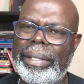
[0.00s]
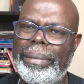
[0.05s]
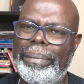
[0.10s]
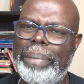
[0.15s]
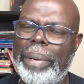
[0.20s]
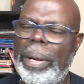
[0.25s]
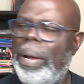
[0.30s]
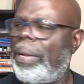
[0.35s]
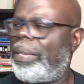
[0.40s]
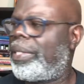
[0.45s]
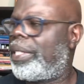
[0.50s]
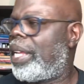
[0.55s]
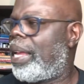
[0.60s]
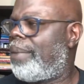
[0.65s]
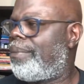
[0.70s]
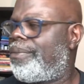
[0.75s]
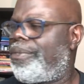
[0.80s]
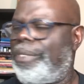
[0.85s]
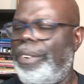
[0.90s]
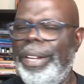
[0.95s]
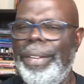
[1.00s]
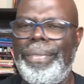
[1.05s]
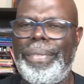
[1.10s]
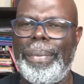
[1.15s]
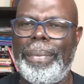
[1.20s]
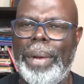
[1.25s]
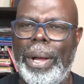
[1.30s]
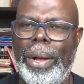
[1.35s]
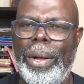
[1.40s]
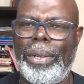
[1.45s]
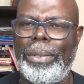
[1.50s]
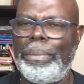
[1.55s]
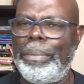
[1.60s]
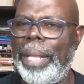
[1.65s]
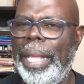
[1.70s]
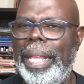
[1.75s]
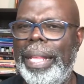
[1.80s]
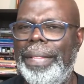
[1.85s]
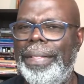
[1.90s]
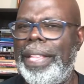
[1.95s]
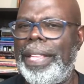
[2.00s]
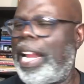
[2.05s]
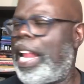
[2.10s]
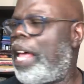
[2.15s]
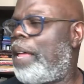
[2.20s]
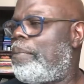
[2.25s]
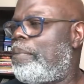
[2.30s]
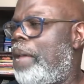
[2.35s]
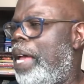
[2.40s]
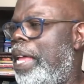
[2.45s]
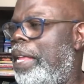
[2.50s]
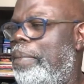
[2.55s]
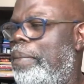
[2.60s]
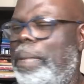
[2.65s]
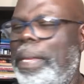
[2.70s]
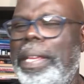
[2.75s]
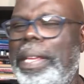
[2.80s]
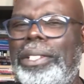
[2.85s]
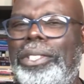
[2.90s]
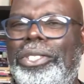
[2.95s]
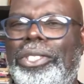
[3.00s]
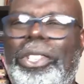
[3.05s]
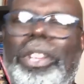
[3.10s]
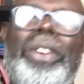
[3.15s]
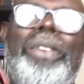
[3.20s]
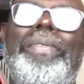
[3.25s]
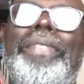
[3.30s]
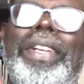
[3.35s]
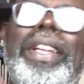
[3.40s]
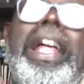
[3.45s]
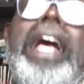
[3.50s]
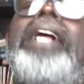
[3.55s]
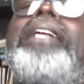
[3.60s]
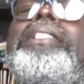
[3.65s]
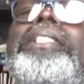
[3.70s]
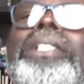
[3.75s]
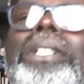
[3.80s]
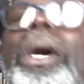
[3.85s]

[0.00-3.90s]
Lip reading: Paul said, I'm free from all men, that I might be a servant unto